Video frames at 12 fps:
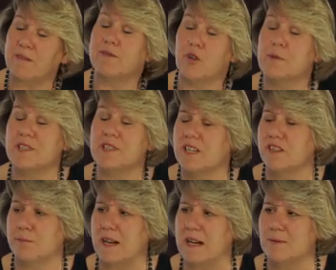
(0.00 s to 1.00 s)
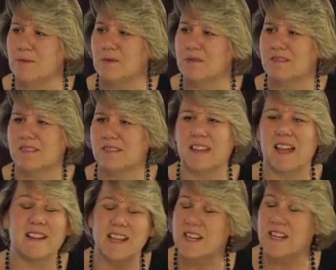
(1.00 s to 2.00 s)
4% of people
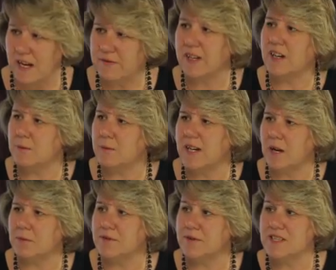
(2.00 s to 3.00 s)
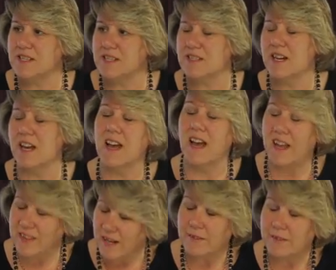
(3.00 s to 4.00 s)
that they're never going to be able to assist, and
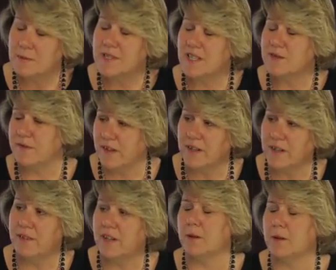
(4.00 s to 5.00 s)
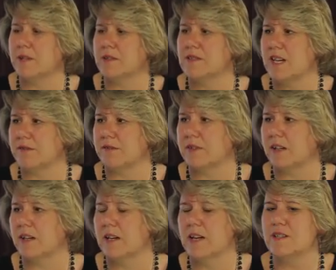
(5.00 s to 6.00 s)
that represents very, very real suffering.
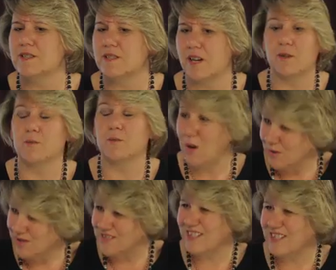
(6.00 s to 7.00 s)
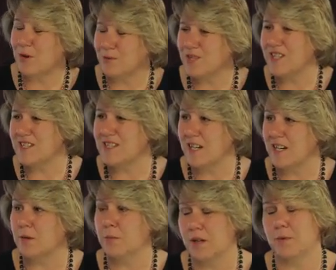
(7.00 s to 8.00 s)
So whilst the option is there
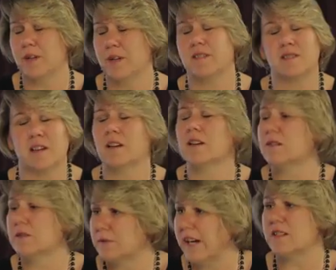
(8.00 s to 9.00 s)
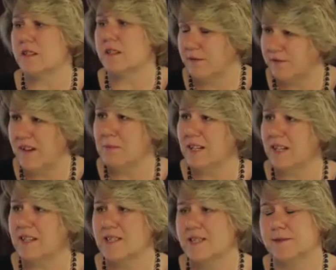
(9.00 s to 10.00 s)
and when it works, great,
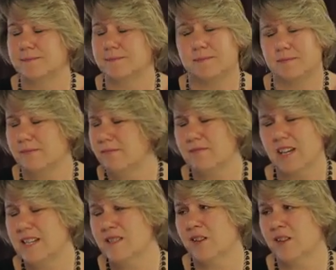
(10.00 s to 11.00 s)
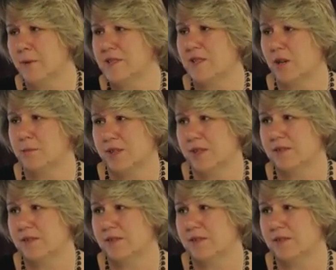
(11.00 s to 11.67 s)
fabulous, it's not always an option.